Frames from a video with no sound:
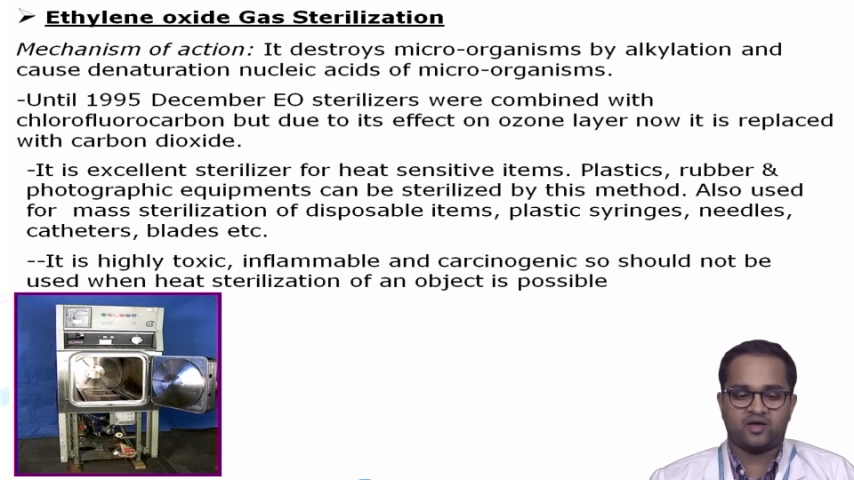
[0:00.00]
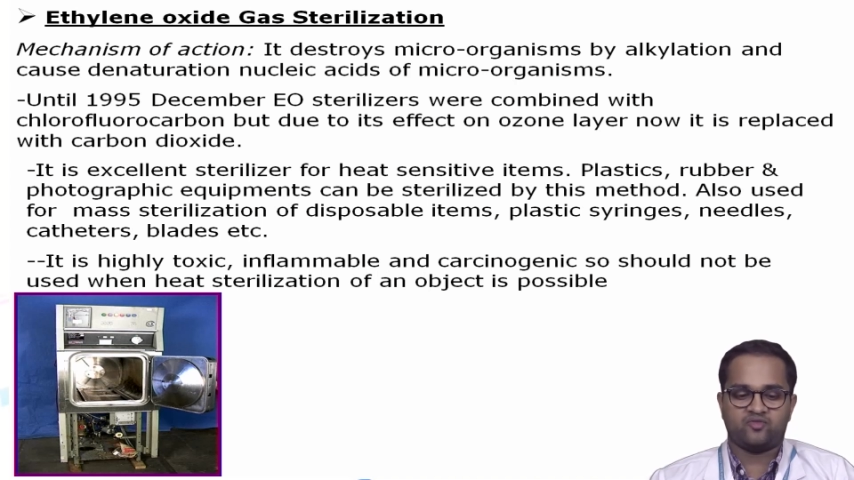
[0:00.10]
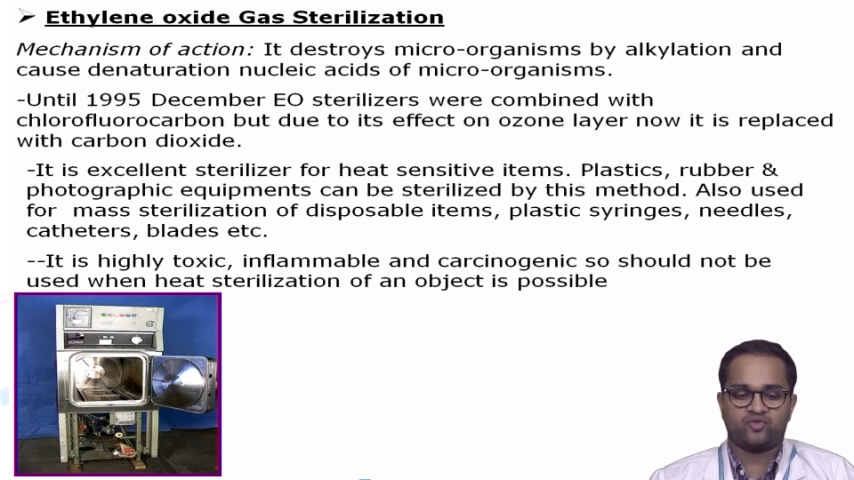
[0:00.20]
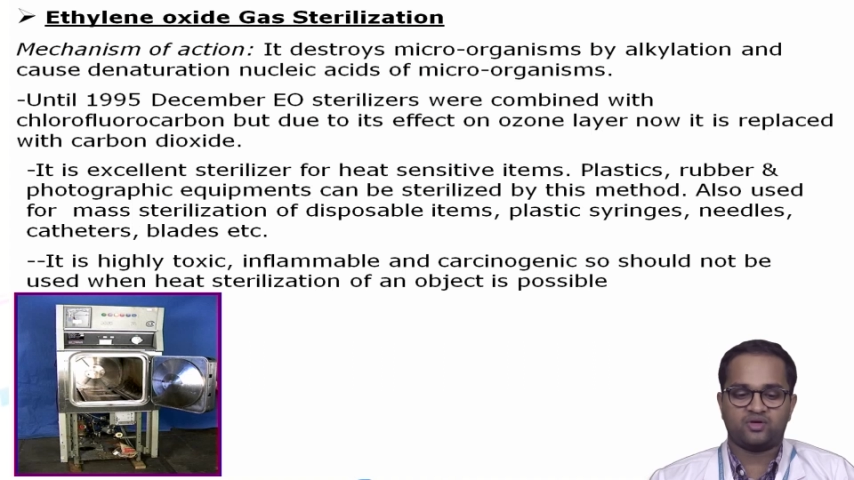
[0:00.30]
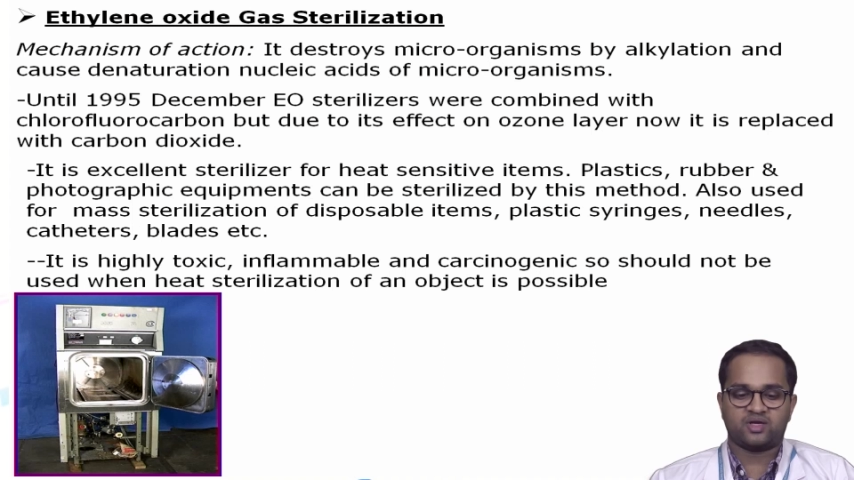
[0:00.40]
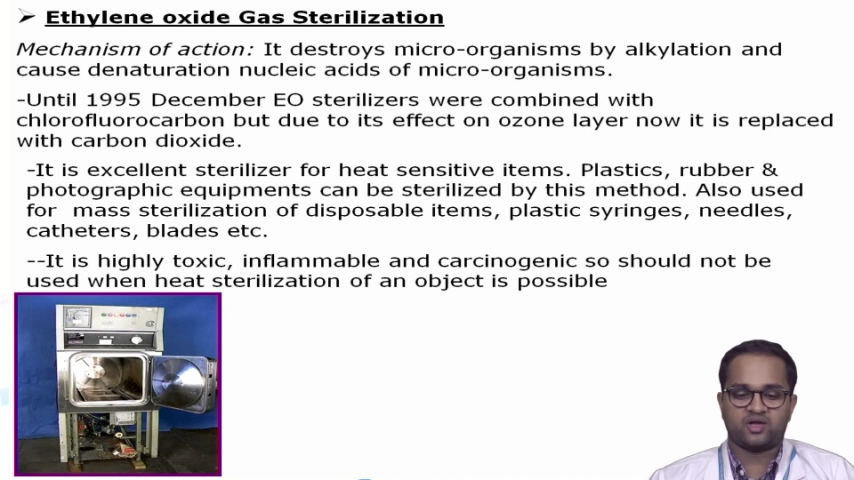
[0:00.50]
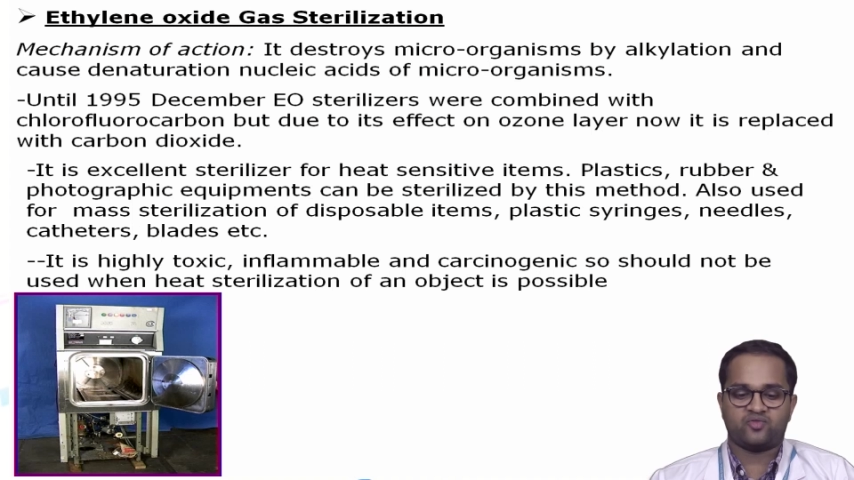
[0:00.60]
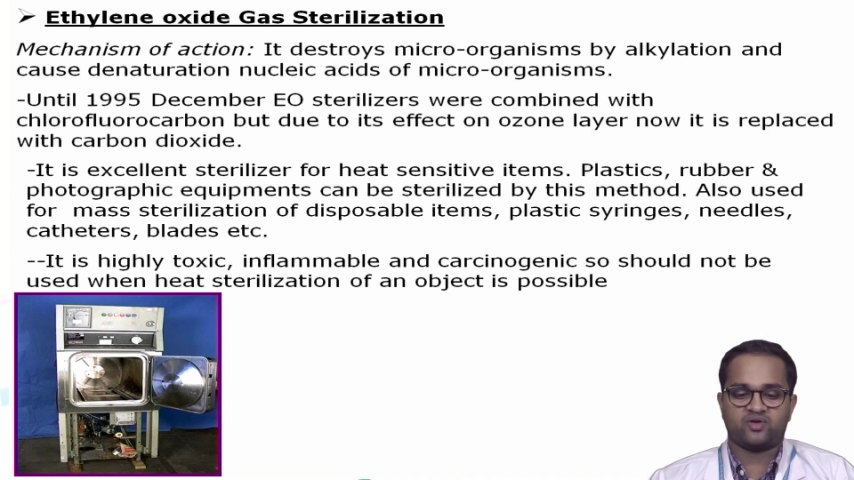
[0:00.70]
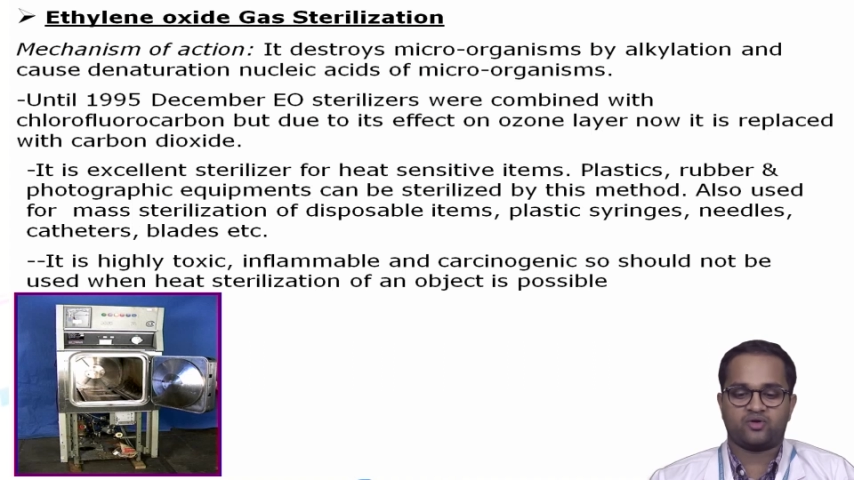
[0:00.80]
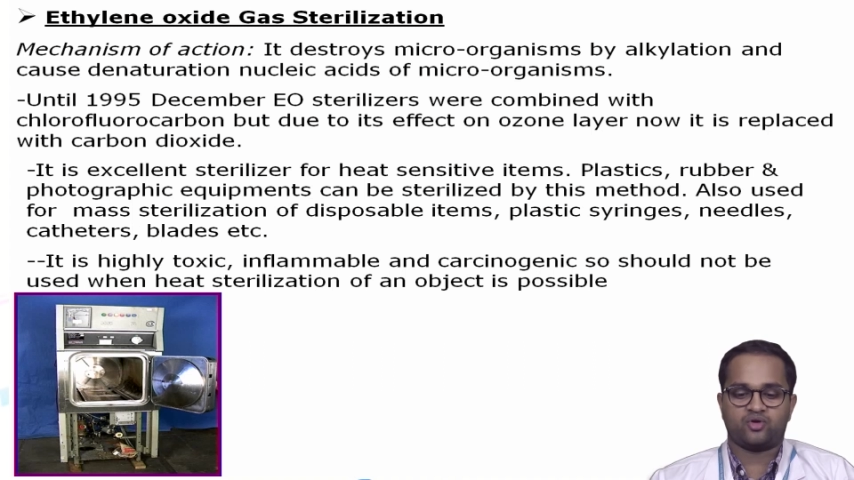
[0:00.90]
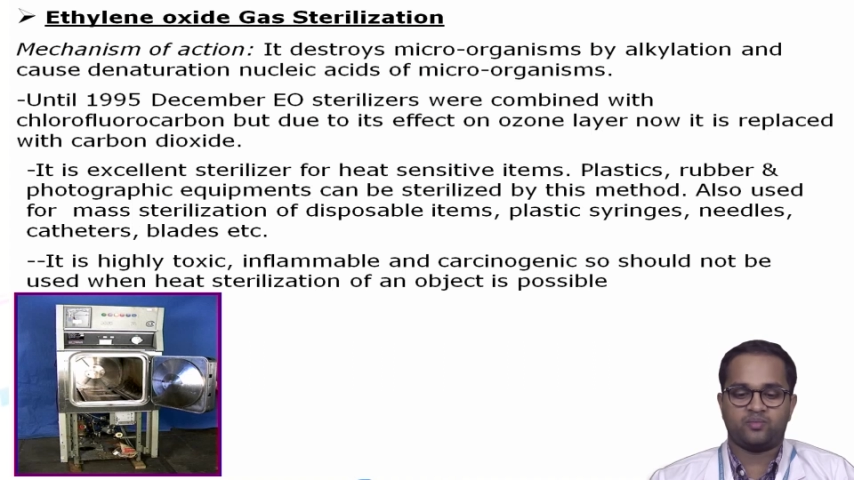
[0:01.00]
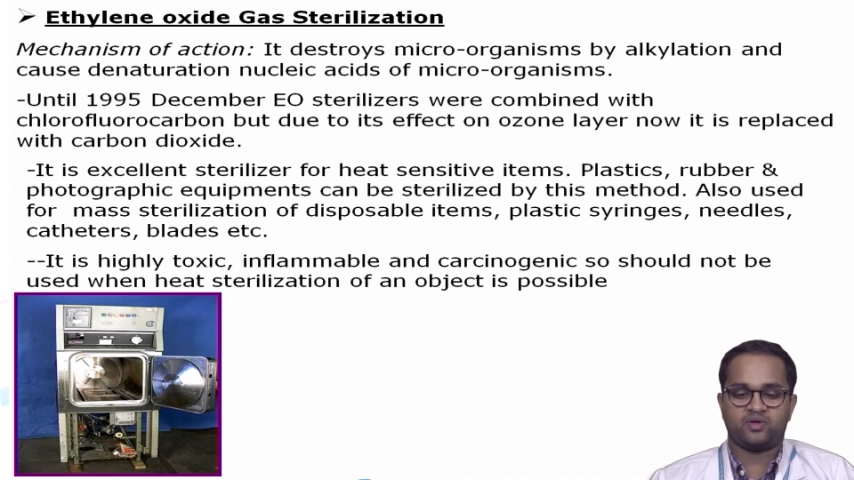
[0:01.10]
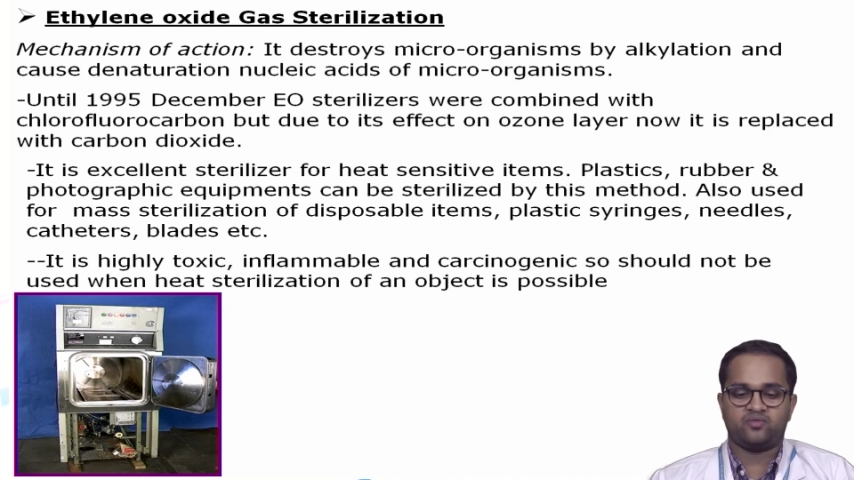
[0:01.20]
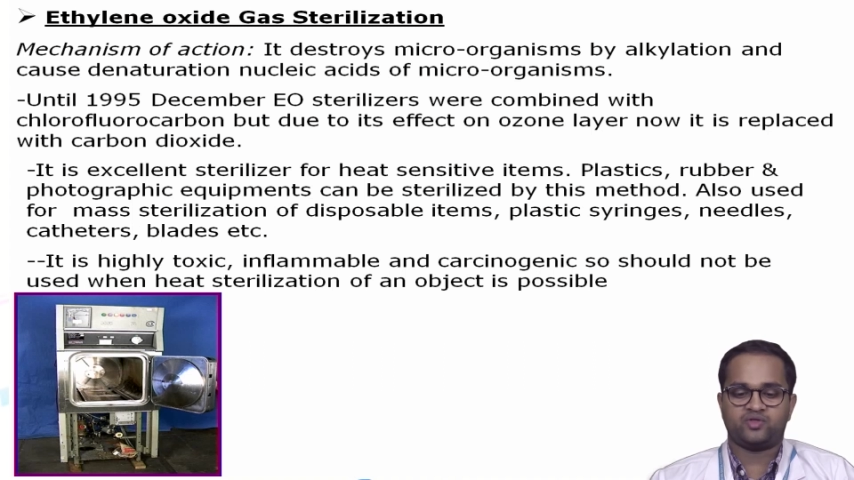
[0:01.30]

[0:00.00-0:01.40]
and photographic equipment,